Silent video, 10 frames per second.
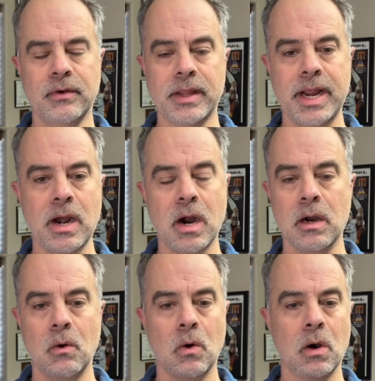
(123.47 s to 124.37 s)
they
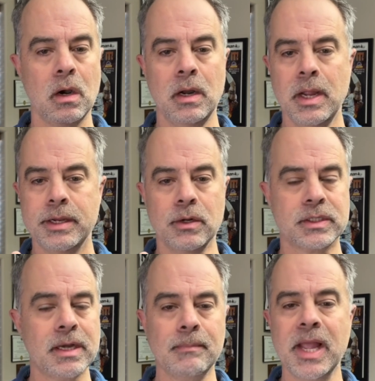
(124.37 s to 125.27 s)
are, or,
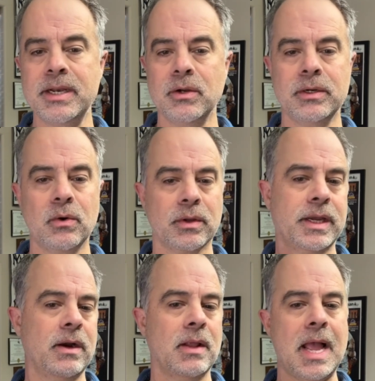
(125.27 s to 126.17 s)
some lender in North
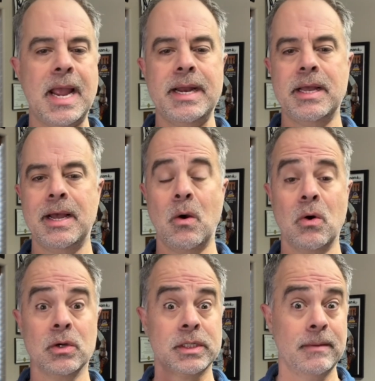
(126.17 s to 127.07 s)
Carolina
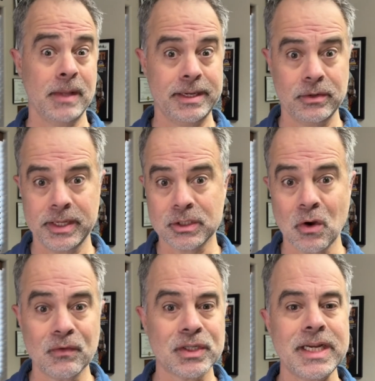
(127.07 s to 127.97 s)
or some lender that's
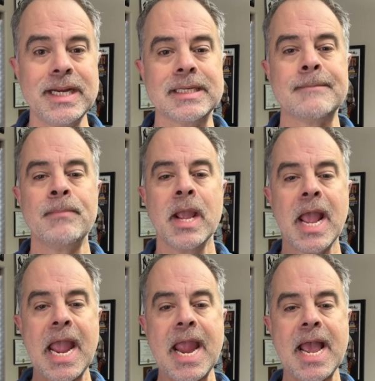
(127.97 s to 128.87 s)
overseas.
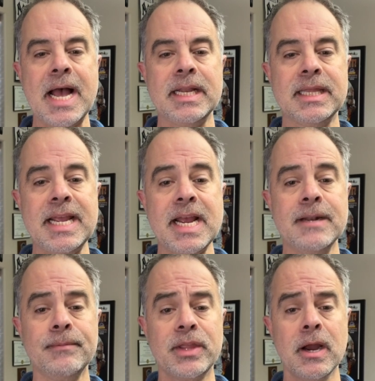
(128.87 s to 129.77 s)
And
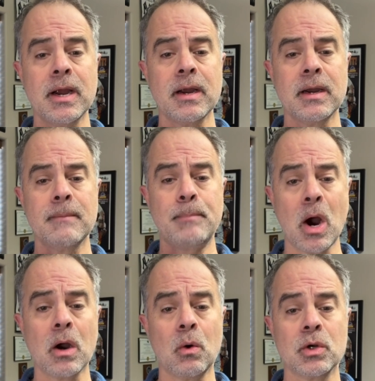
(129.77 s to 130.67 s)
then their
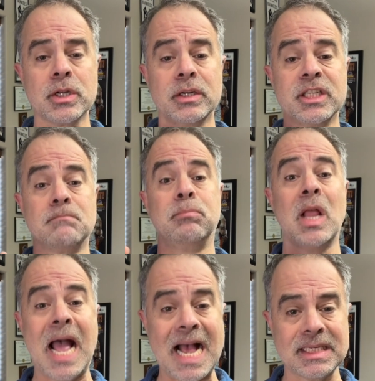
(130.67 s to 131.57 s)
borrowers are just
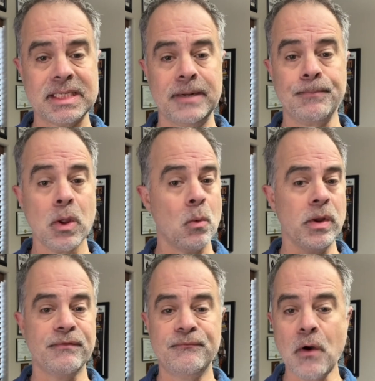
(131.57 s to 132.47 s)
blasted
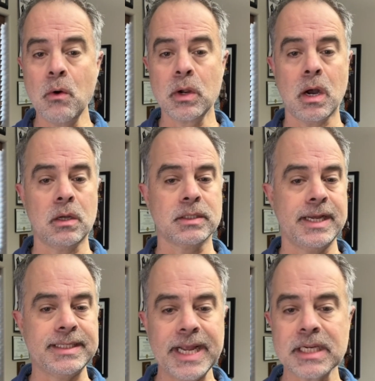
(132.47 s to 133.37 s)
with phone calls
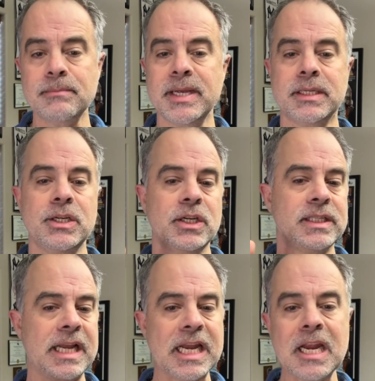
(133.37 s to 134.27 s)
and text
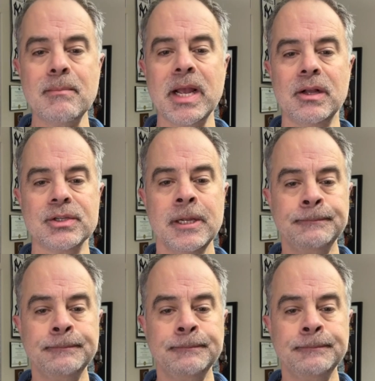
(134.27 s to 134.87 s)
messages and emails.